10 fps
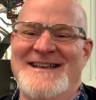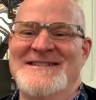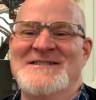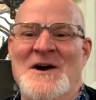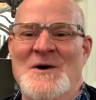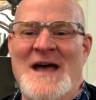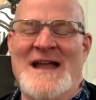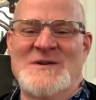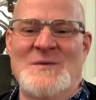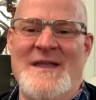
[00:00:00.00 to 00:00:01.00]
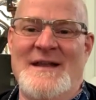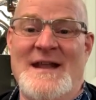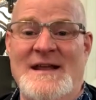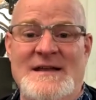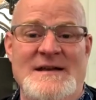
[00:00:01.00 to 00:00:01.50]
So that's a way that
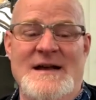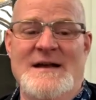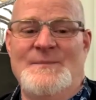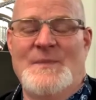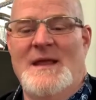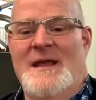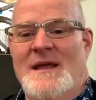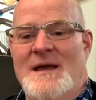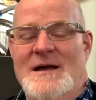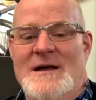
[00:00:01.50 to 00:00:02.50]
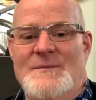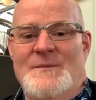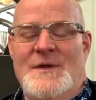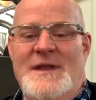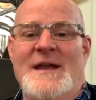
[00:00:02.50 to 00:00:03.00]
they can uh, uh,
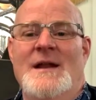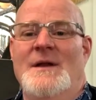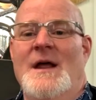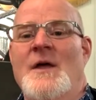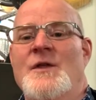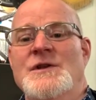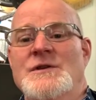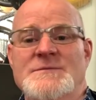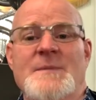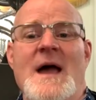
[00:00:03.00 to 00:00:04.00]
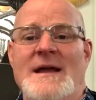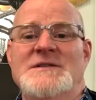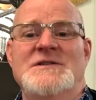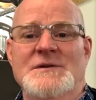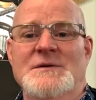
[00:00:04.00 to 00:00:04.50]
get a, another used bike
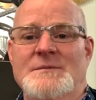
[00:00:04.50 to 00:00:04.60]
to